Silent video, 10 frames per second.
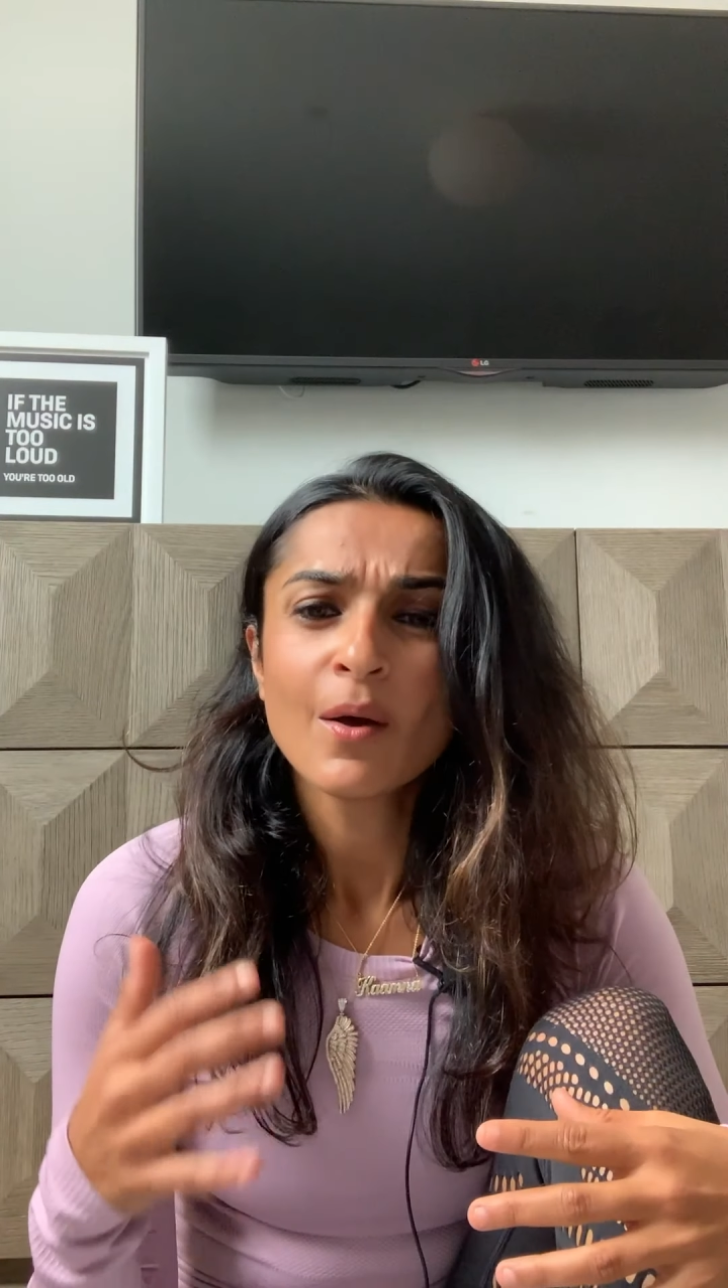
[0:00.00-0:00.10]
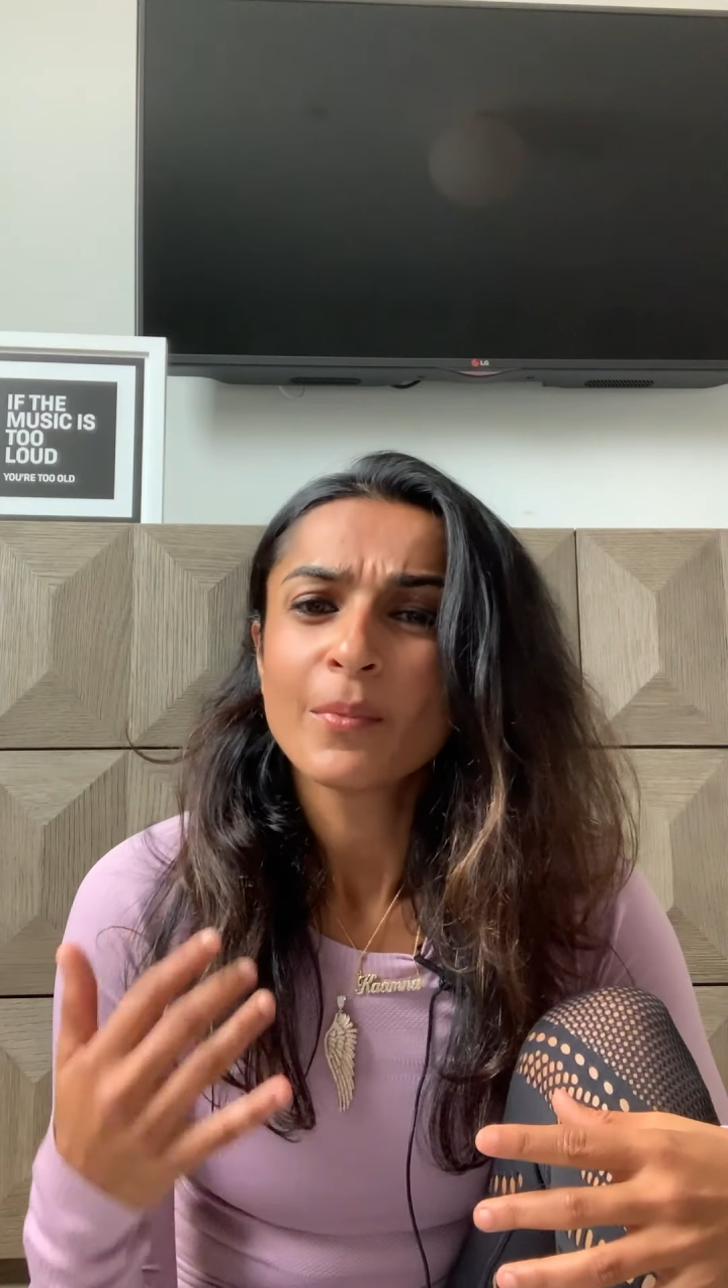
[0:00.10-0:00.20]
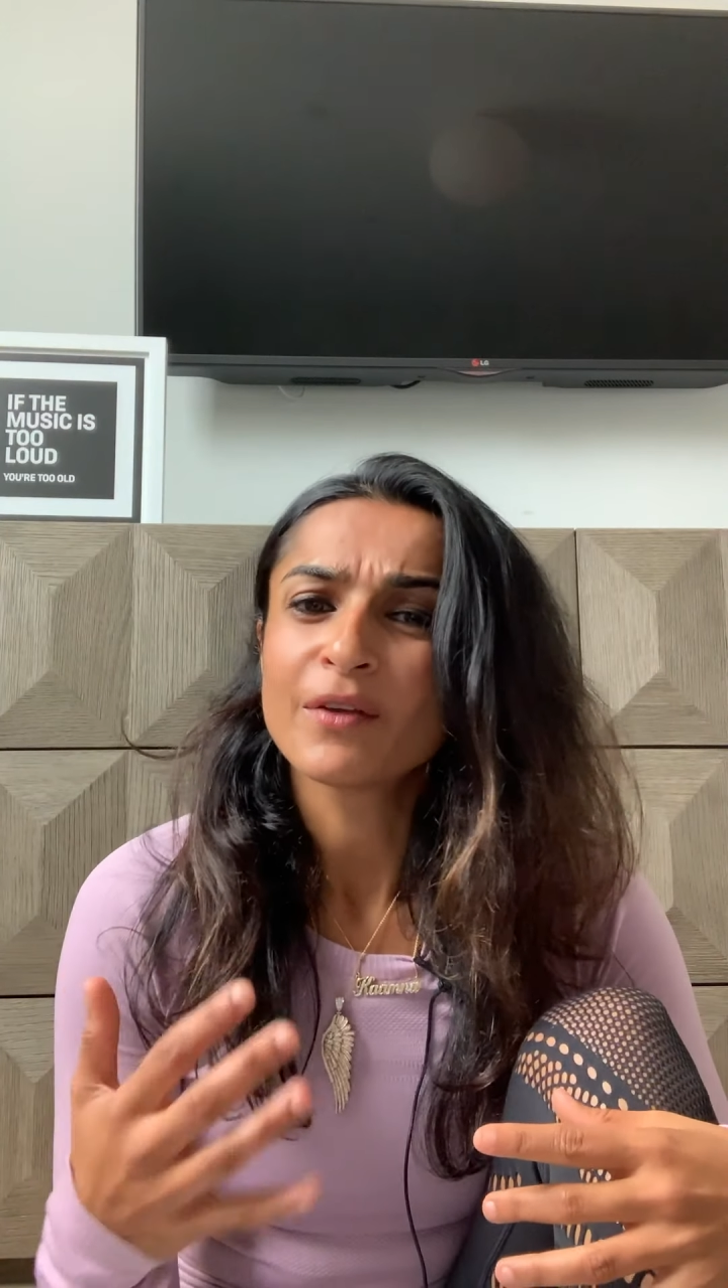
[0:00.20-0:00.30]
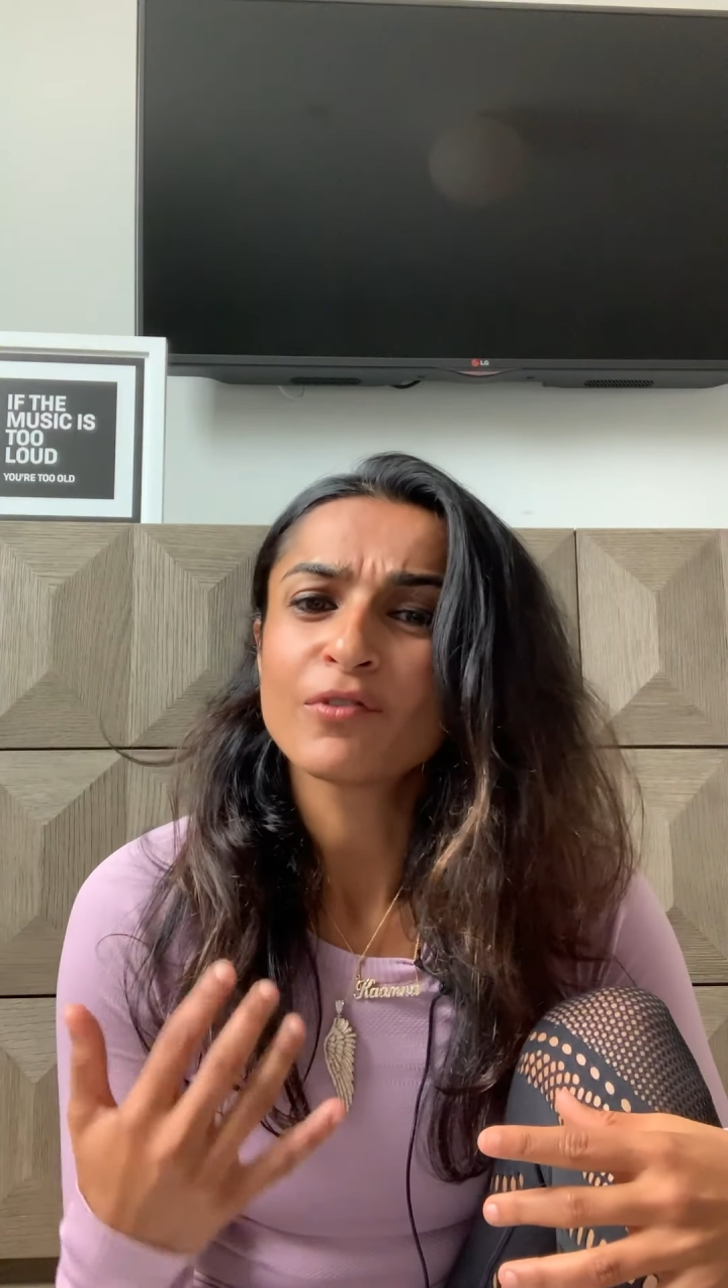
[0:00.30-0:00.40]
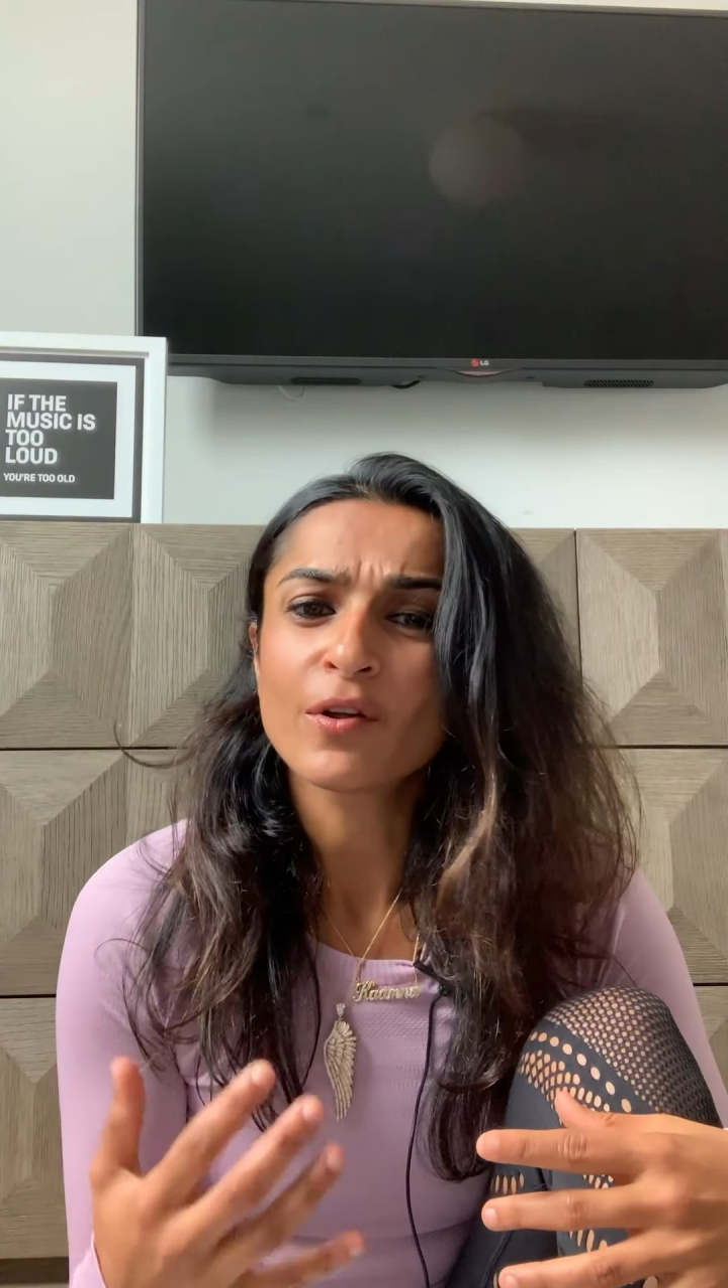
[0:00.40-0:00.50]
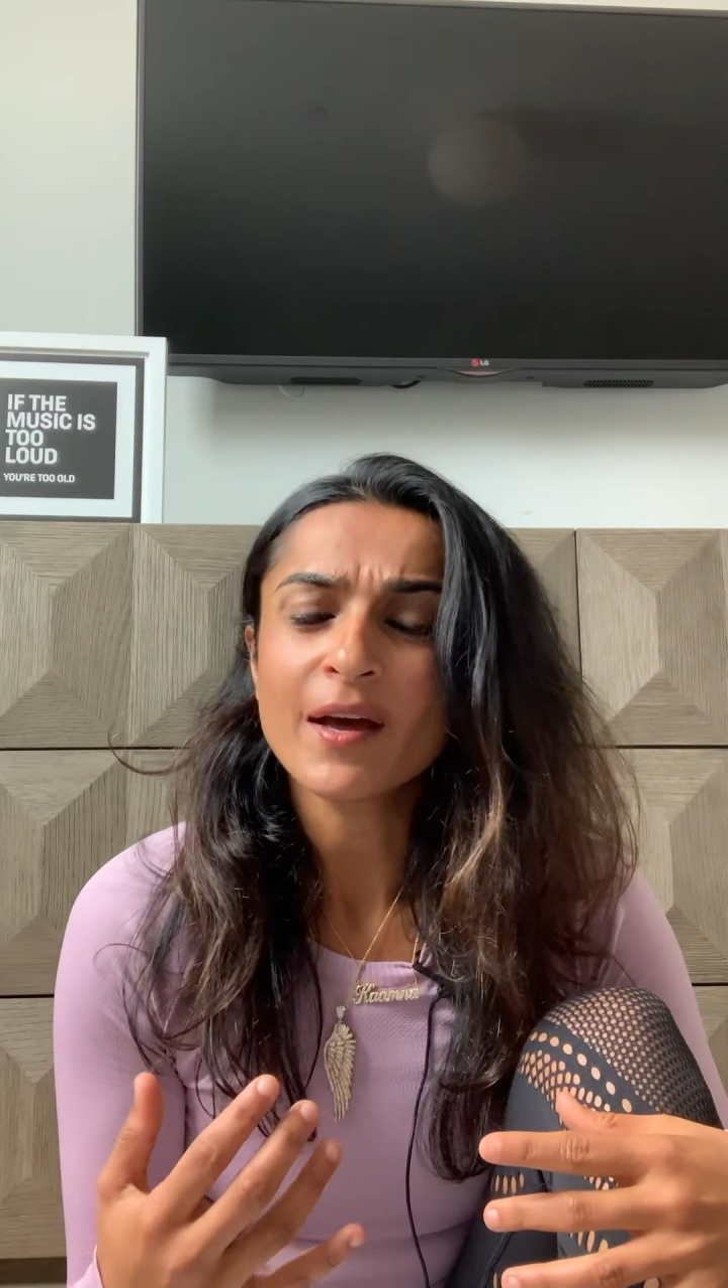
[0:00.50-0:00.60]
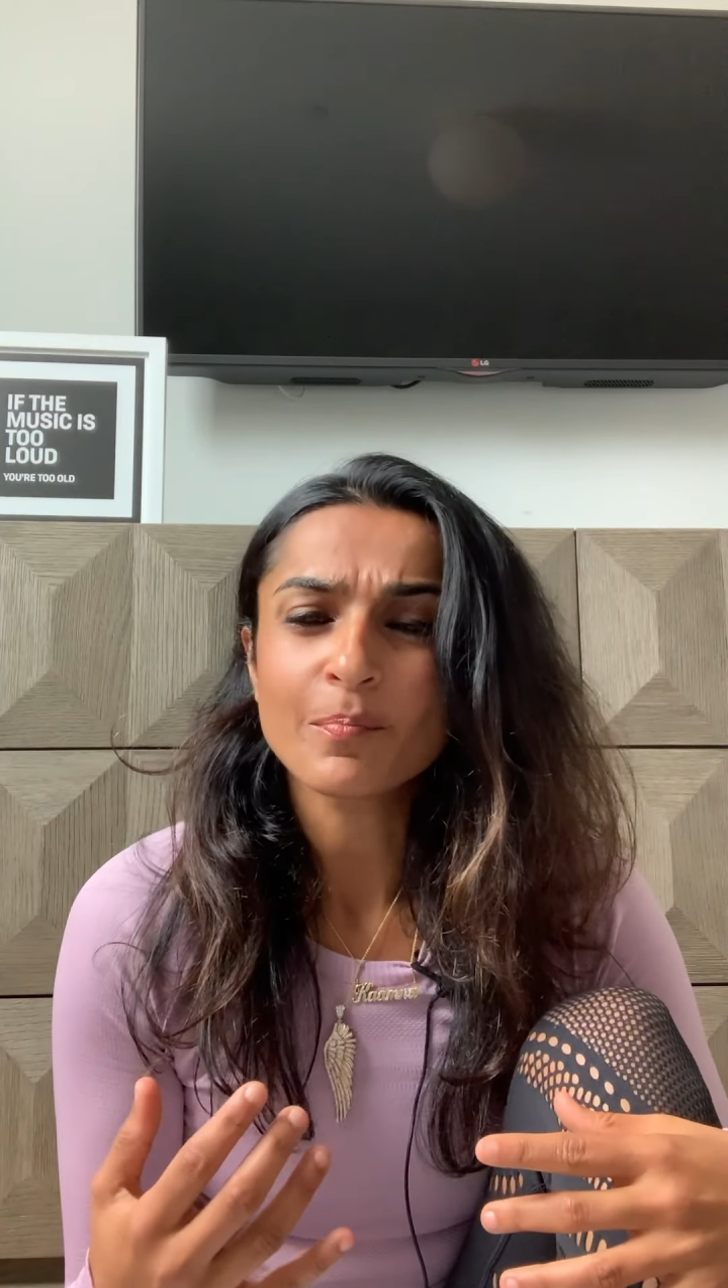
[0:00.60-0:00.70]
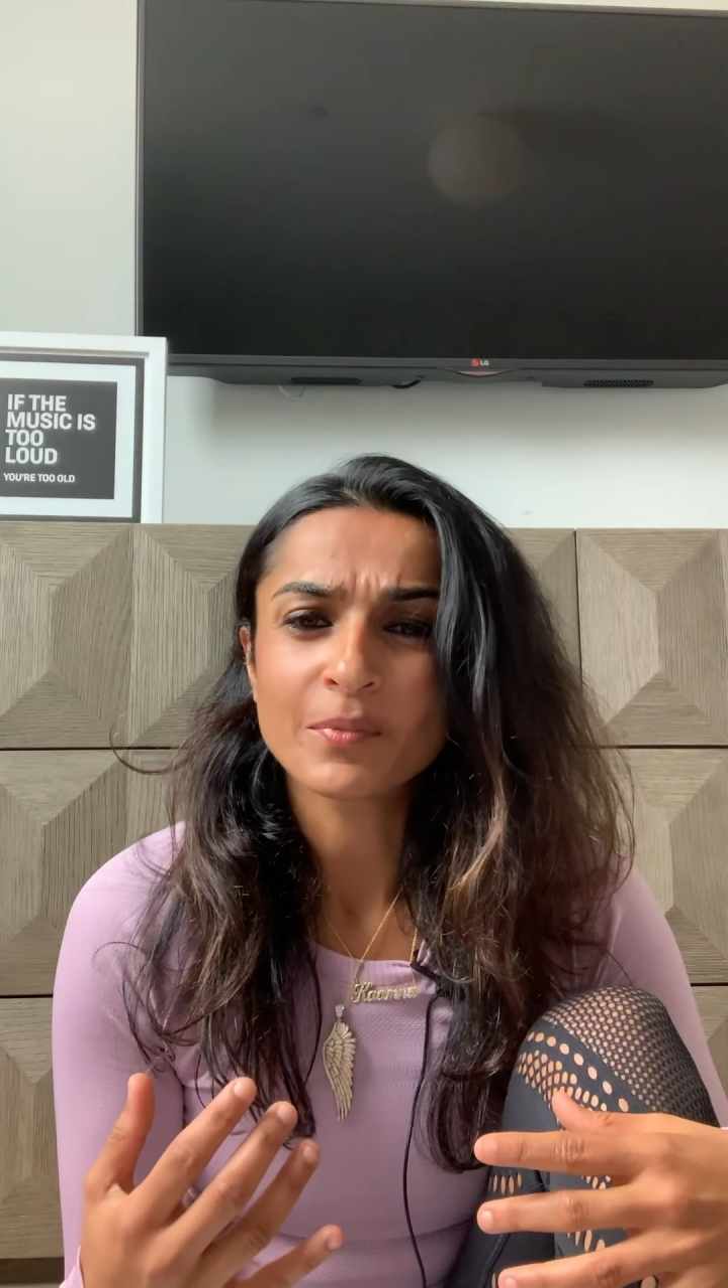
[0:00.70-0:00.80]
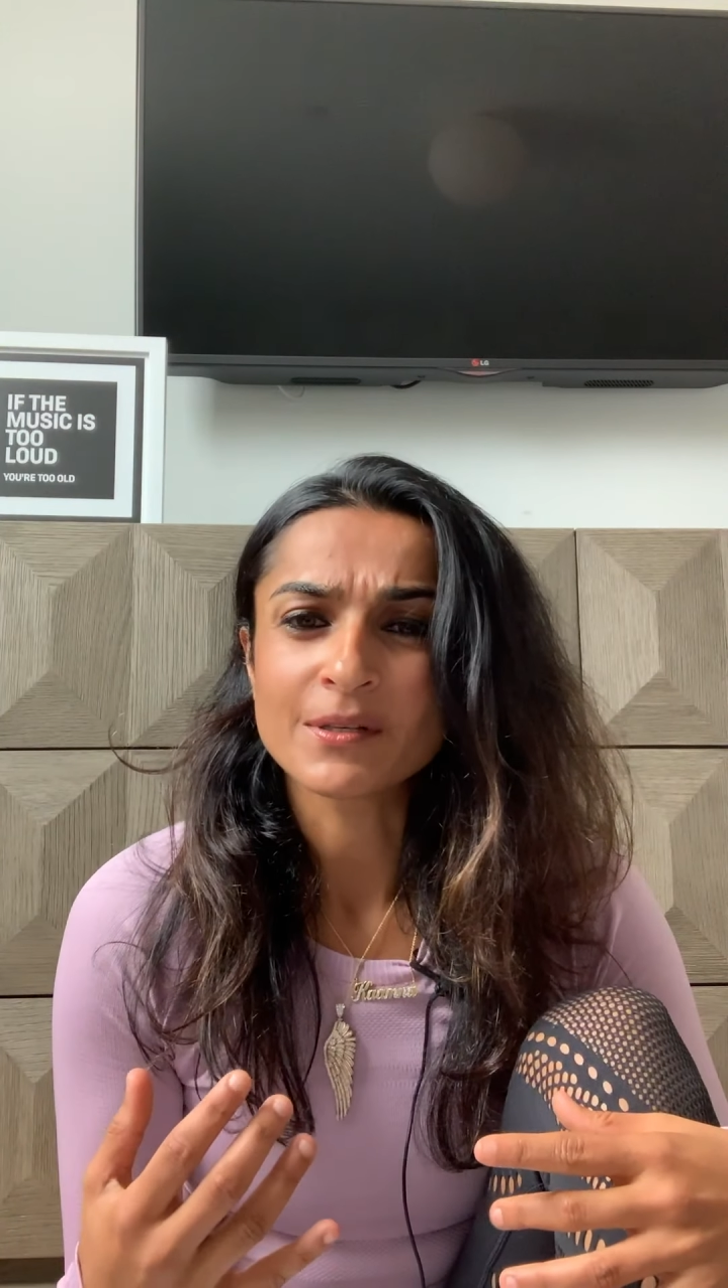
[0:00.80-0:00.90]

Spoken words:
But if you're that